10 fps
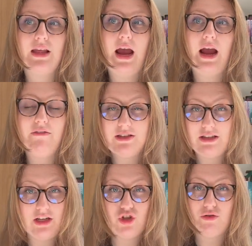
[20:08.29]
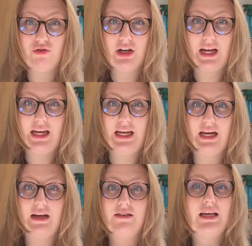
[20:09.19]
They haven't seen each other in 8
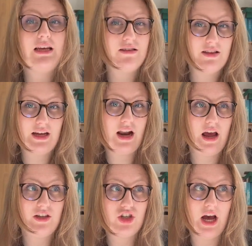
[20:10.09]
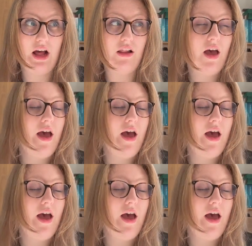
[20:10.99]
years. He's in the NHL